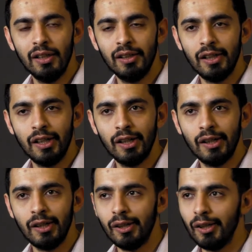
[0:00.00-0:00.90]

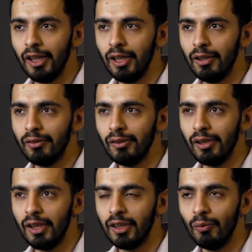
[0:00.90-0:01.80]
in,
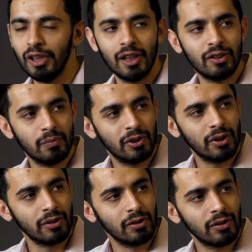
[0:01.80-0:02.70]
I think, 1,000
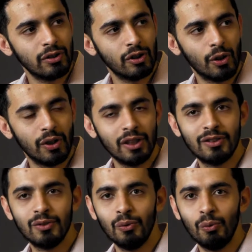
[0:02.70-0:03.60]
positions. So
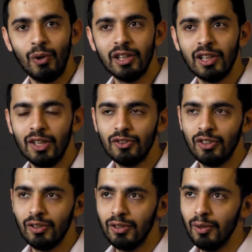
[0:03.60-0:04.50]
there's 1,000